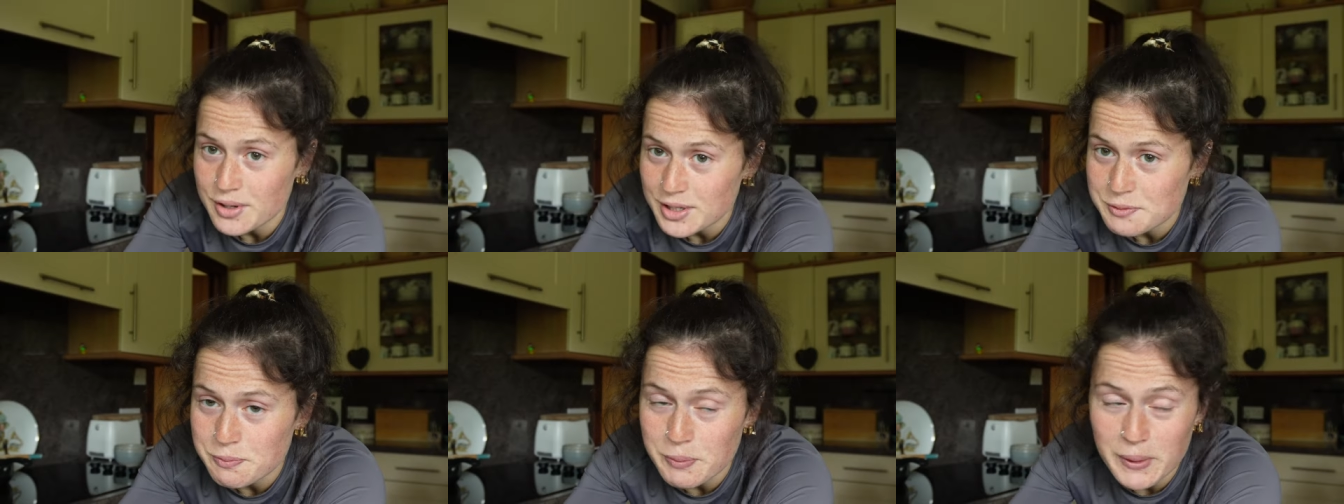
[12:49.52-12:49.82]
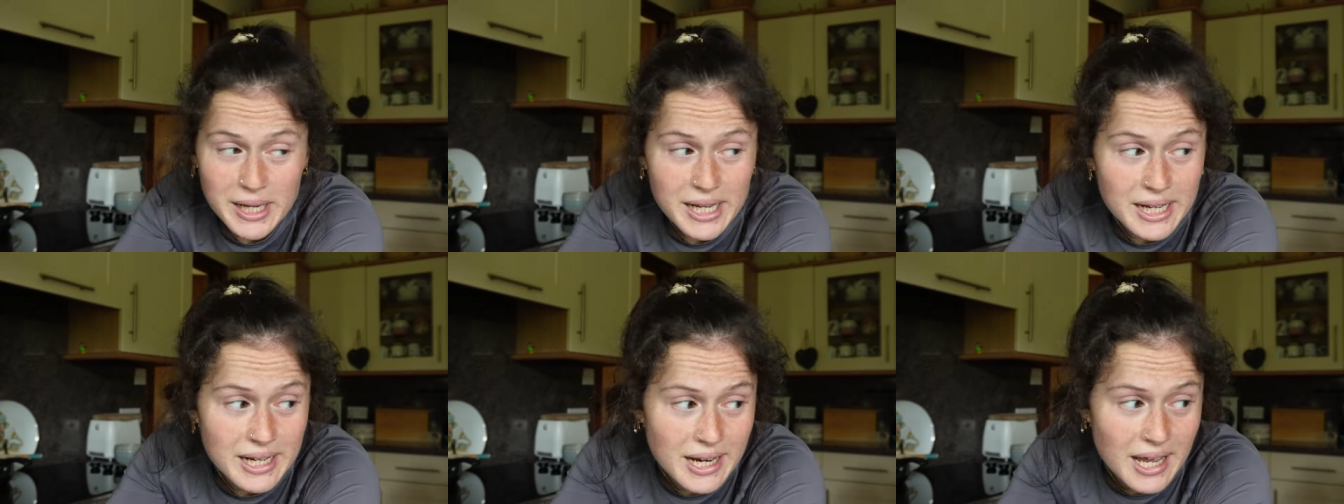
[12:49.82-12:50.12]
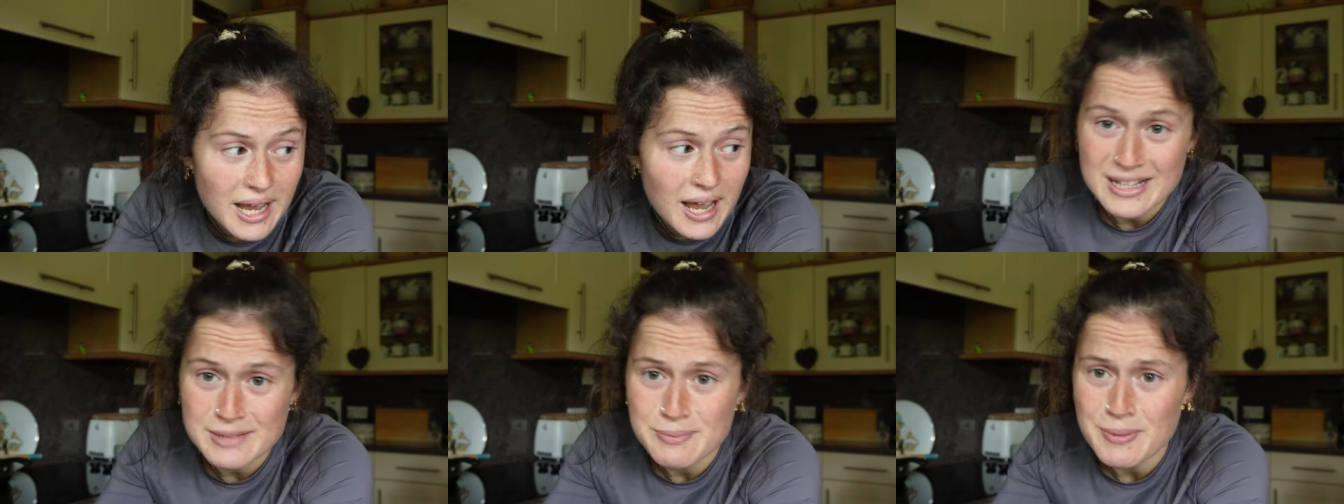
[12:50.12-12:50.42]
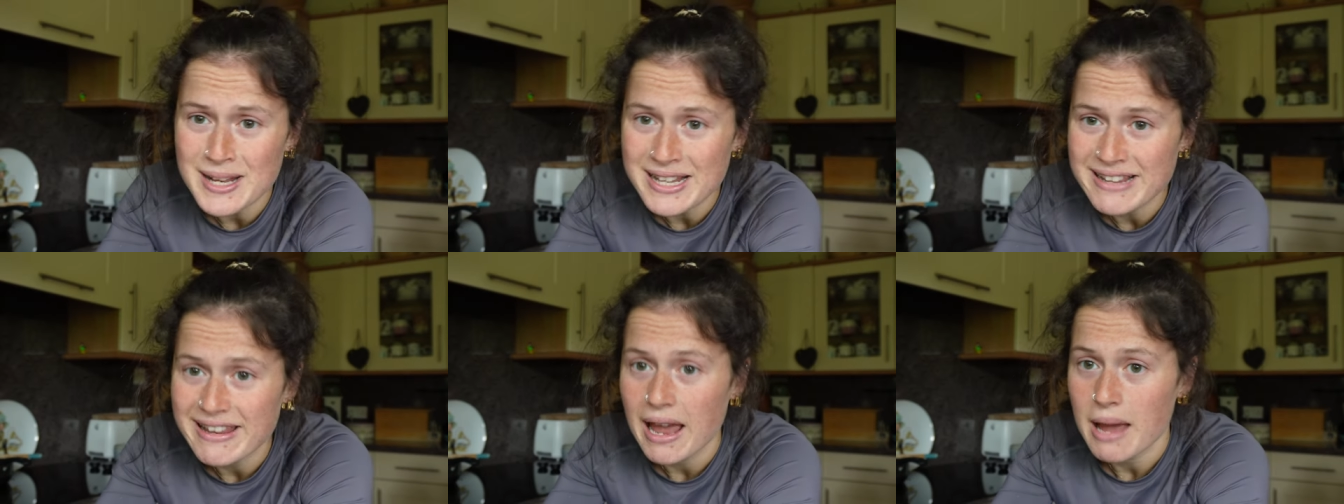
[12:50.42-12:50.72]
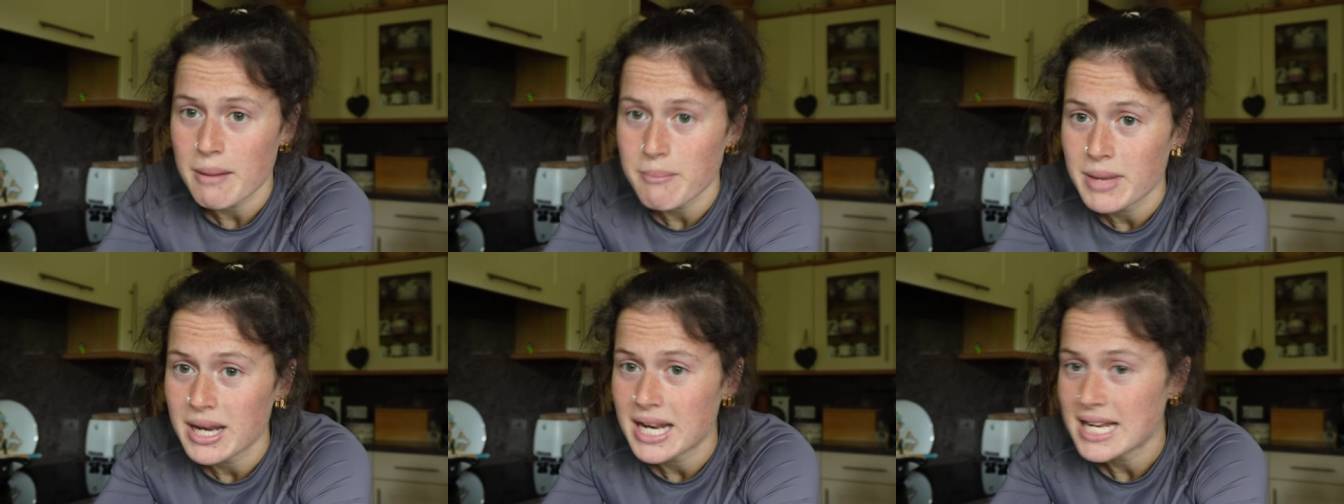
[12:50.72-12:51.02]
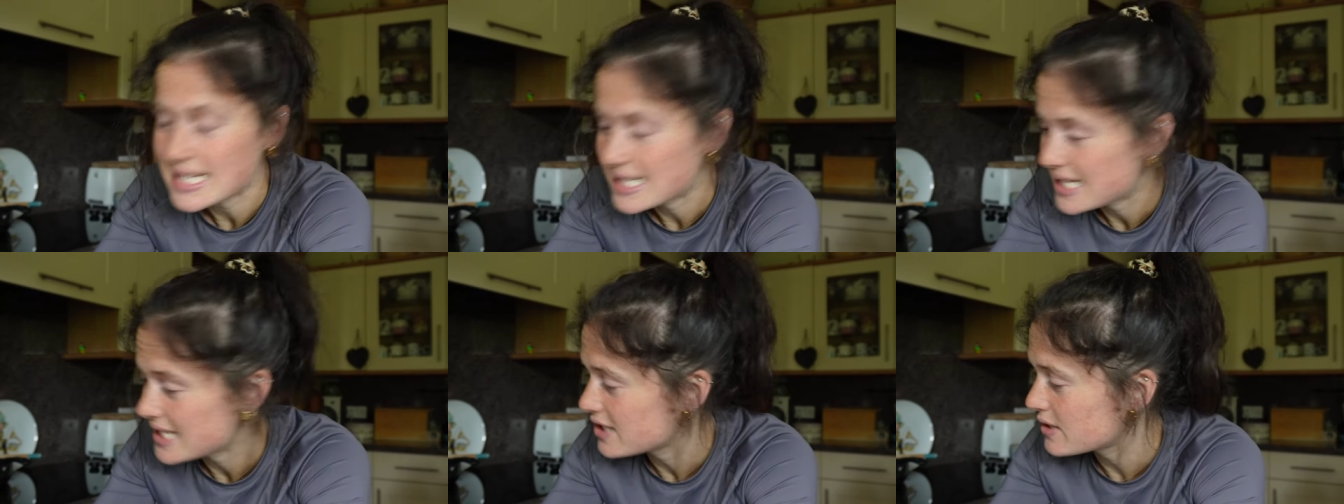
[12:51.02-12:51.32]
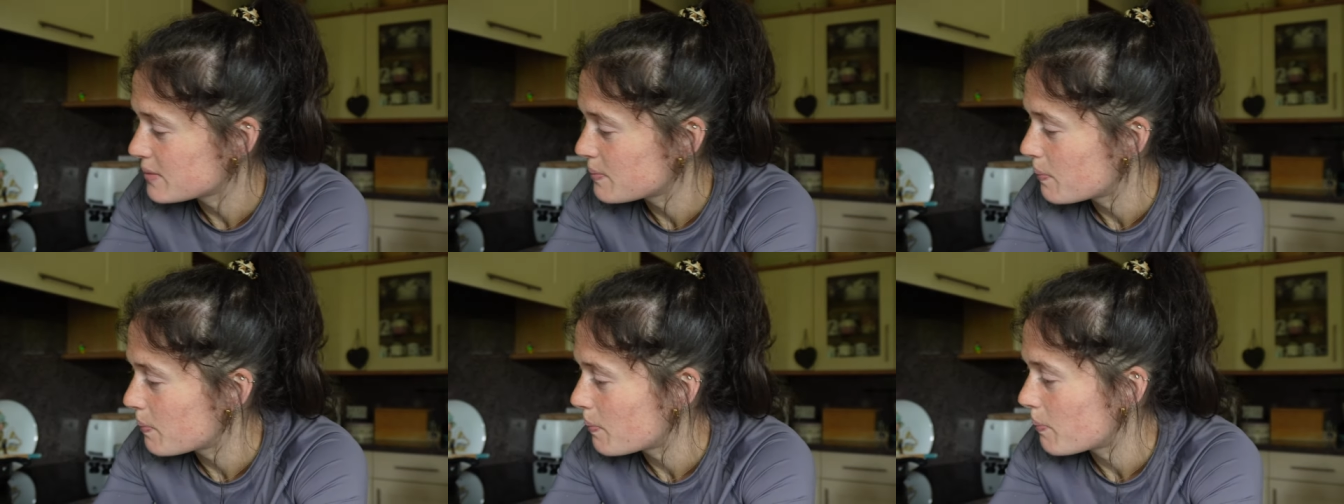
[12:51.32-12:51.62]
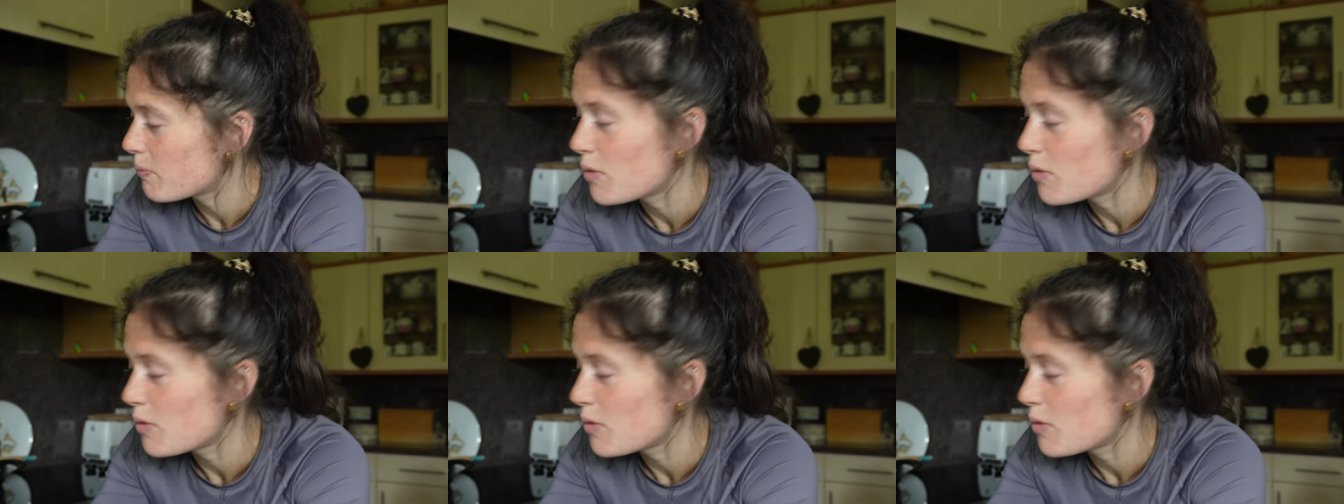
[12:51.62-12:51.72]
it's been 10 minutes. This